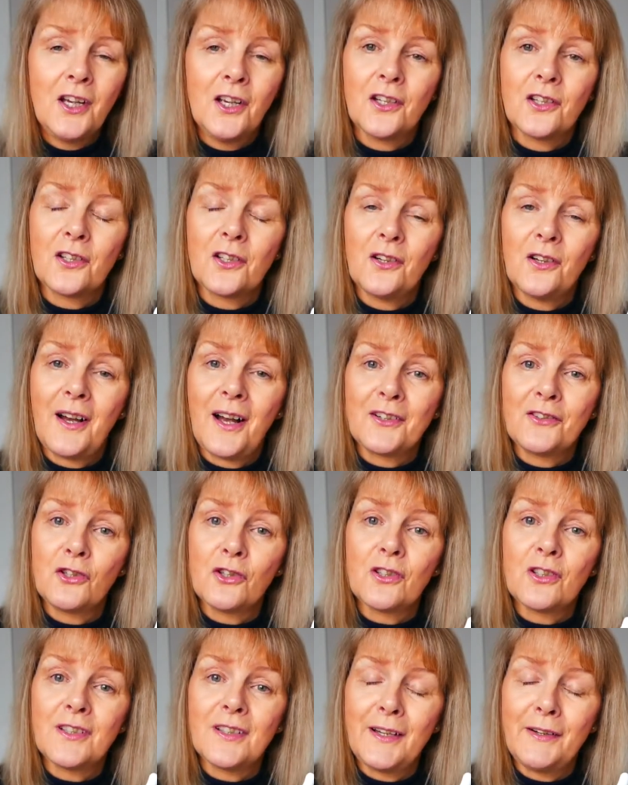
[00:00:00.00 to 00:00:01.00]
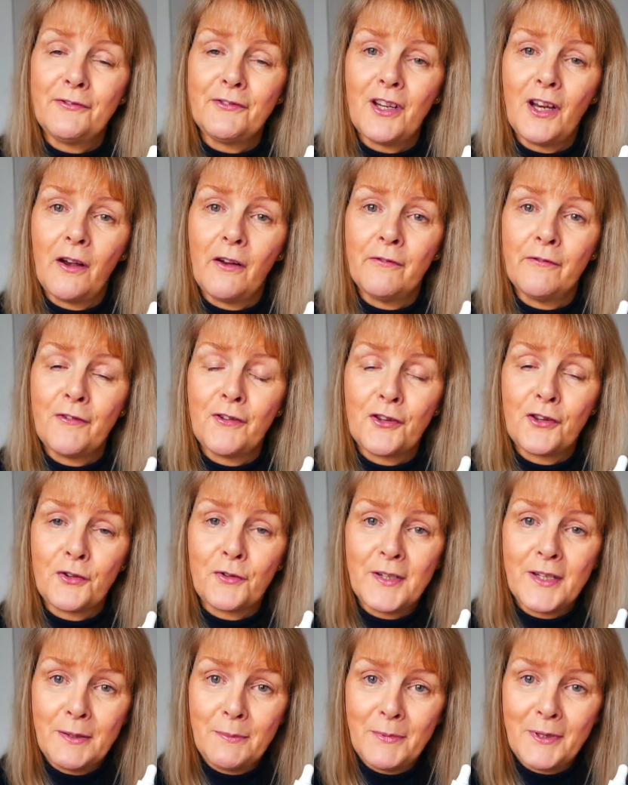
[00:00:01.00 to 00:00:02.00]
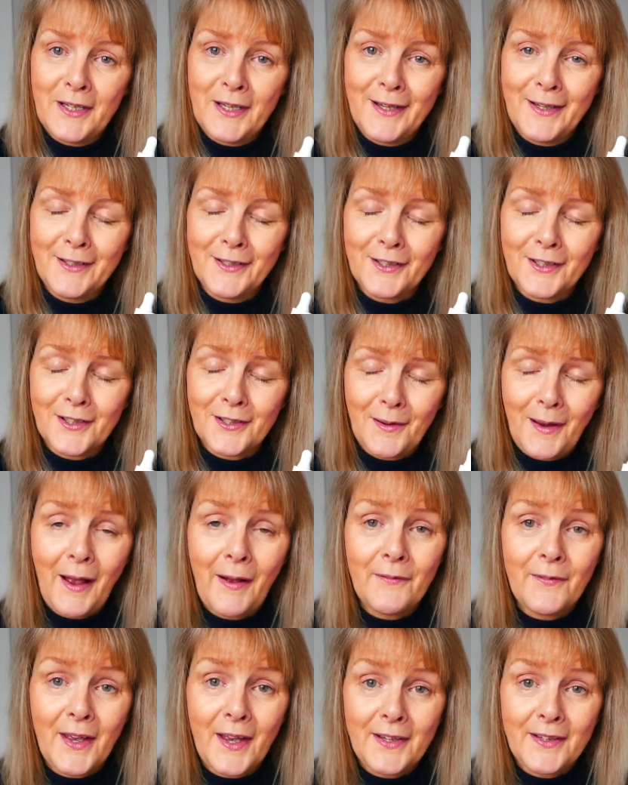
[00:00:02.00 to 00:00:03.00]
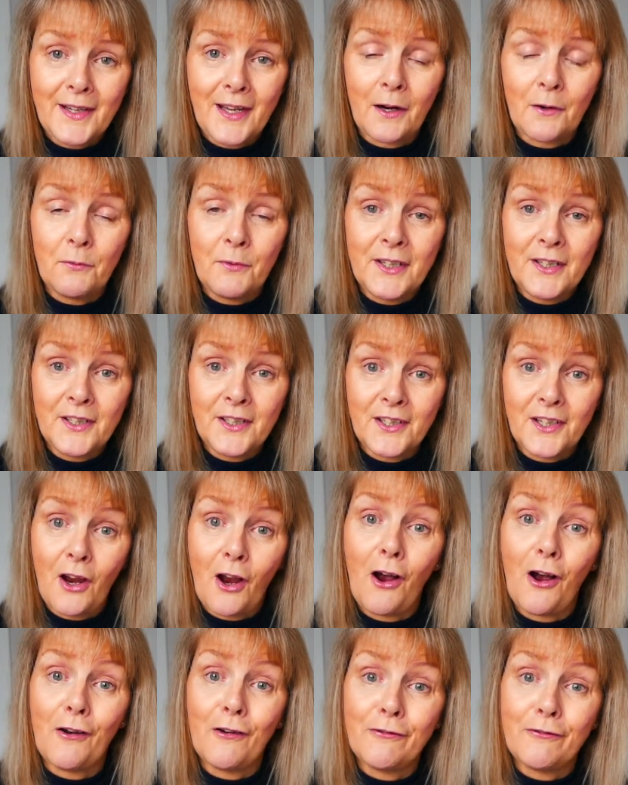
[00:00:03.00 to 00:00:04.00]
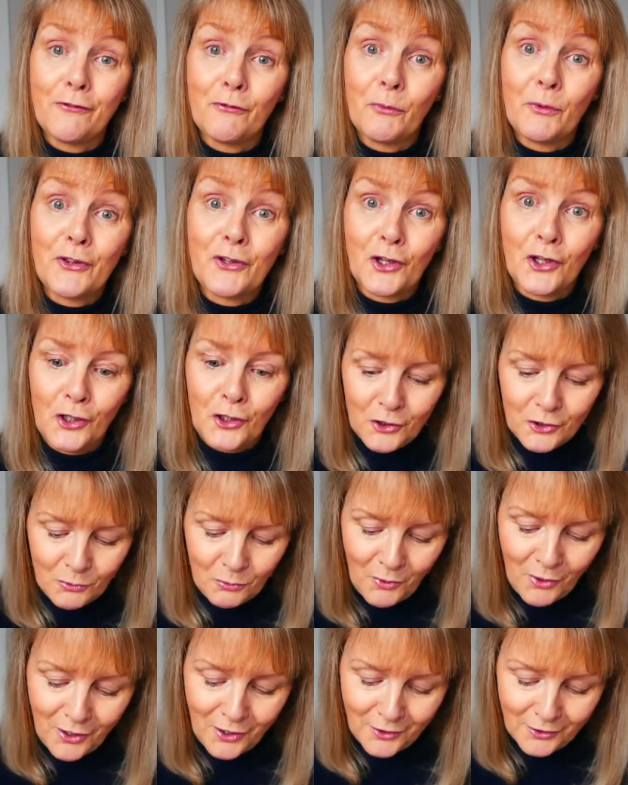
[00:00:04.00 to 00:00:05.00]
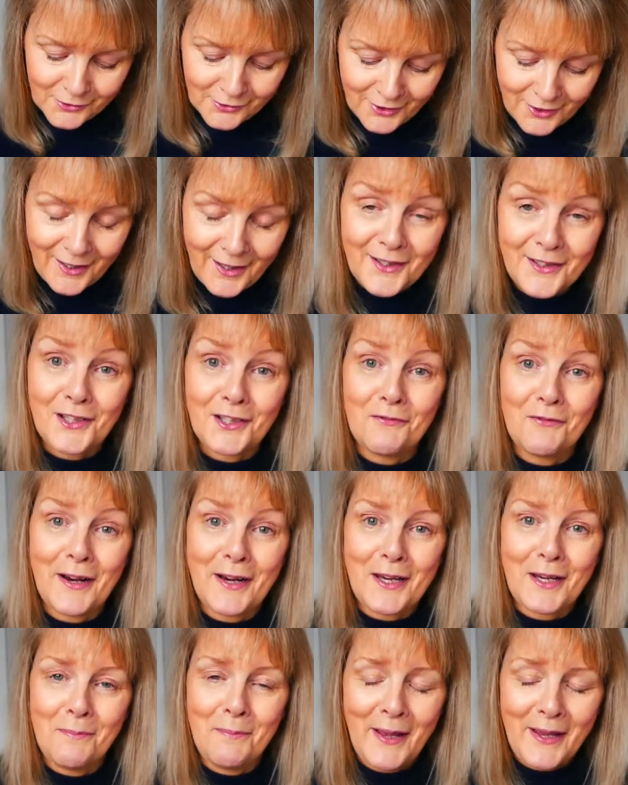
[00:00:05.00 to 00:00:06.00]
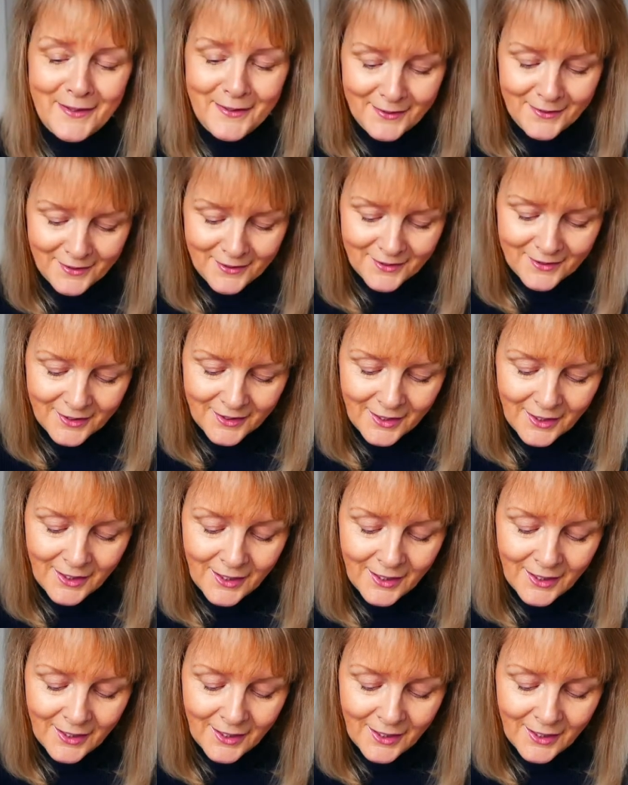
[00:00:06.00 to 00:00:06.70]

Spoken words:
So I just left it on for 3 minutes and then I rinsed it off with cold water as it recommended.